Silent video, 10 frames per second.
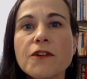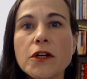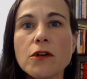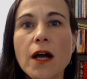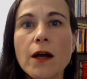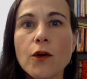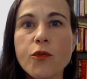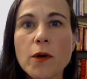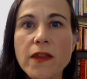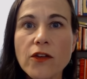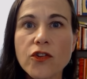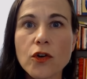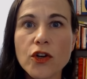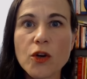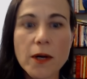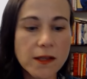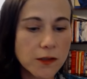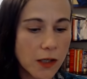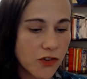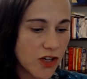for your health when they saw you at the
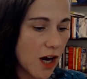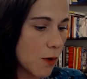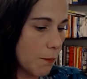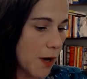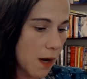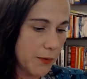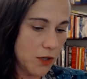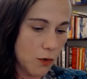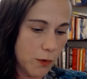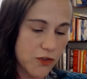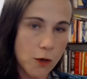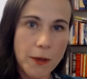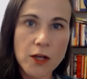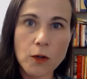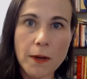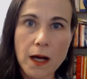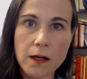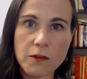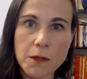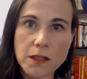lunch hour popping, you know, with your pill
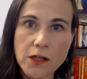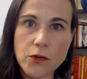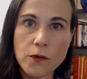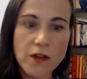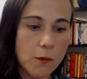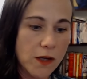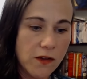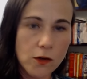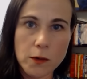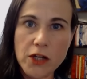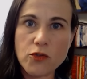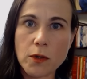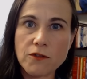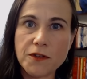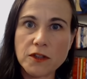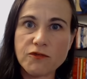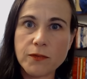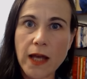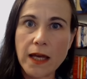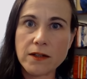box Monday, Tuesday, Wednesday, you know, each one full of
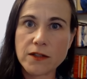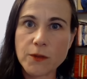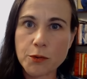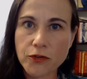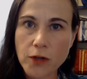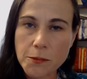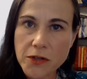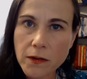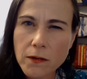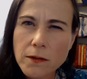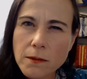eight different prescriptions?